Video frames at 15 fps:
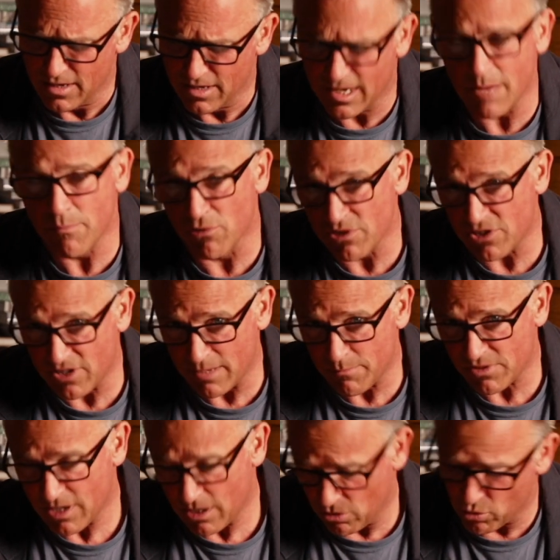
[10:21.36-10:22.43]
Keeper and
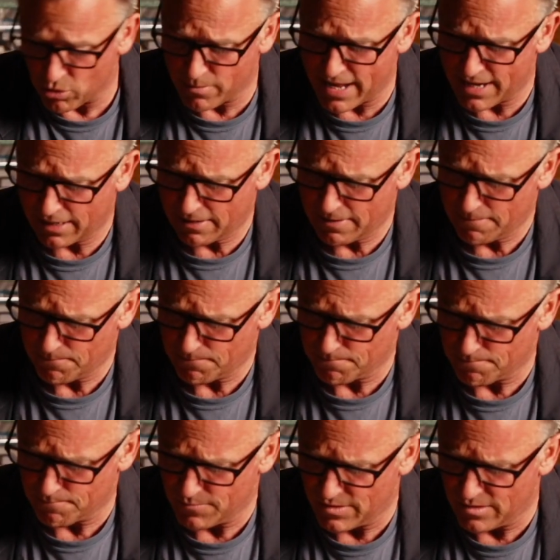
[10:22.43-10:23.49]
slips are automatic,
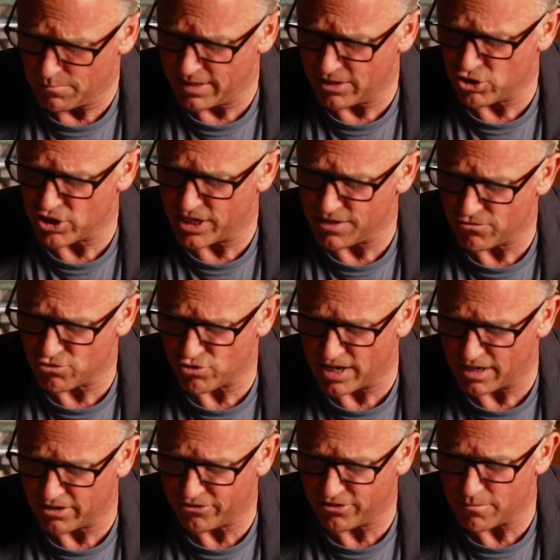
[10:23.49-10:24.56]
the big sheet of
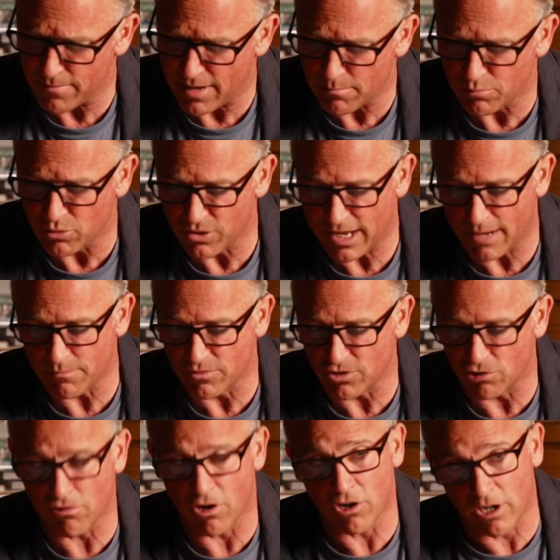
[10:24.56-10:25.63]
trellis that Mum put up to
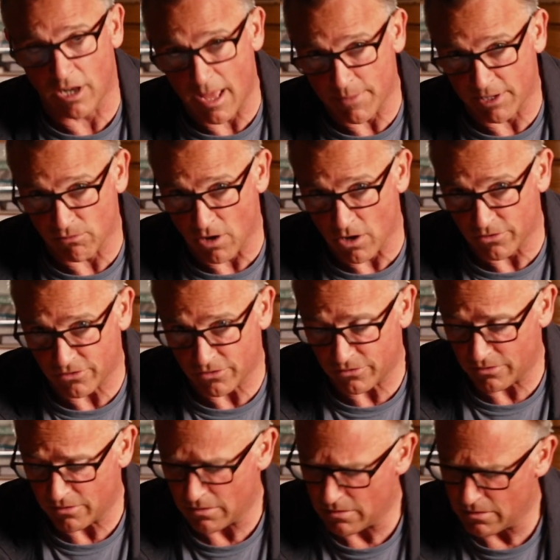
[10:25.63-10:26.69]
grow climbing roses.